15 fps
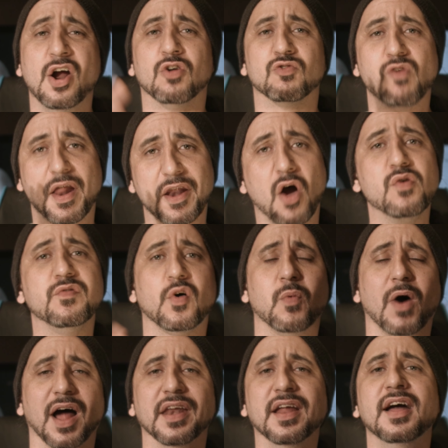run over
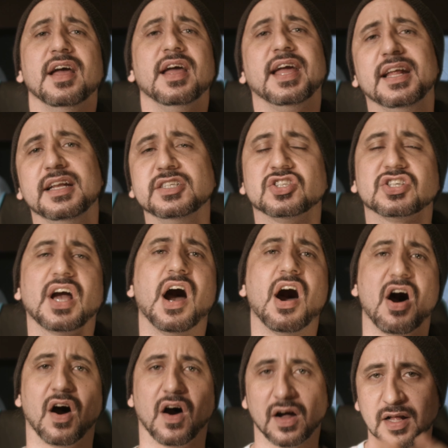one in his
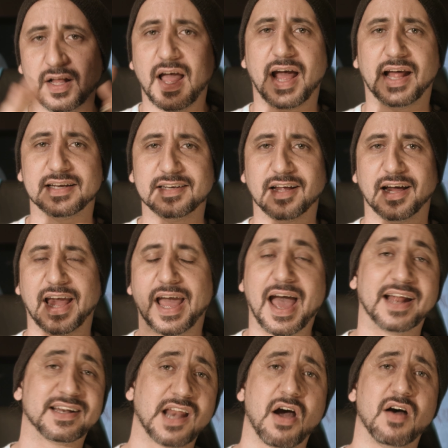car, and it
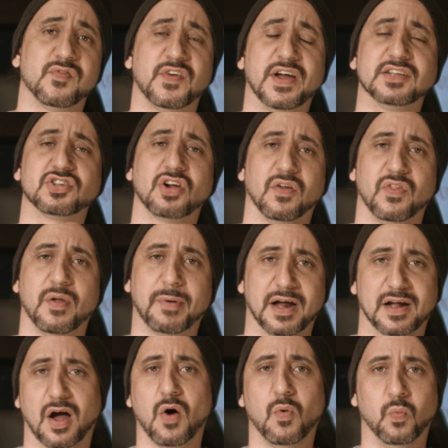had no effect on the
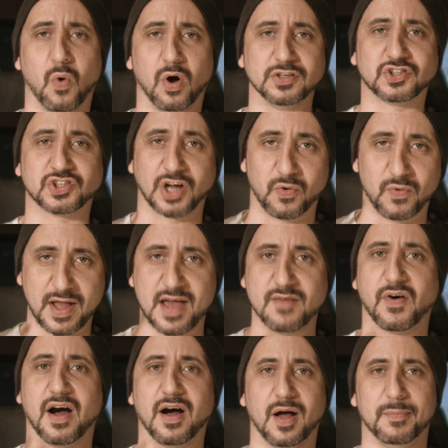bugger
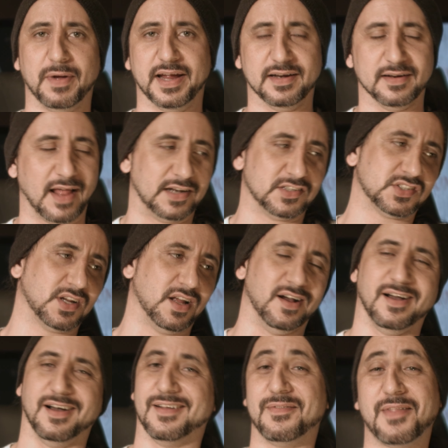whatsoever. I mean, that's
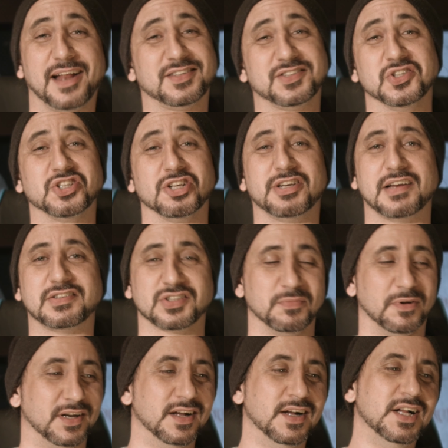just a
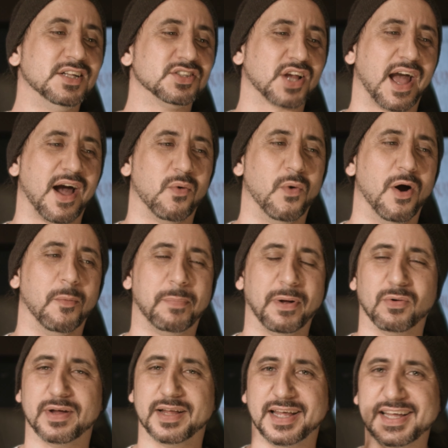testament to how well
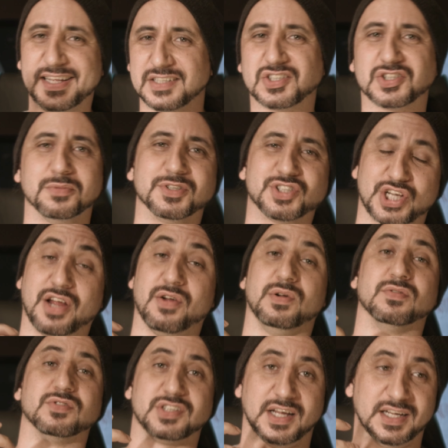built it is, the
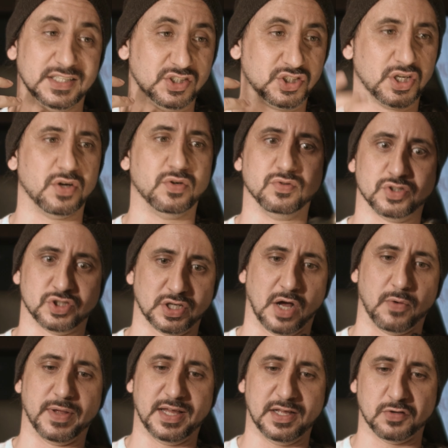materials that he's used. You
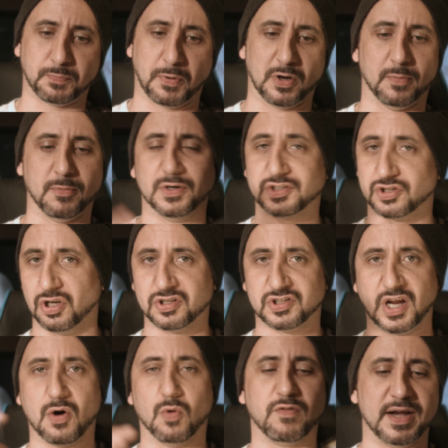know, it is polymer, it's not
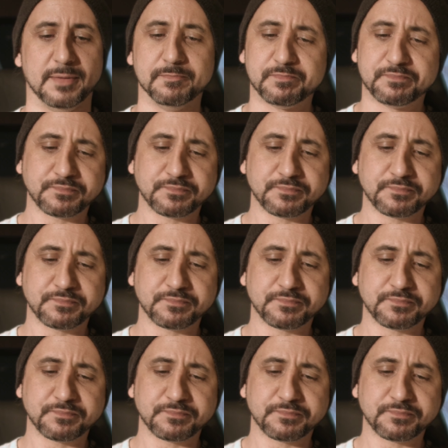Delrin.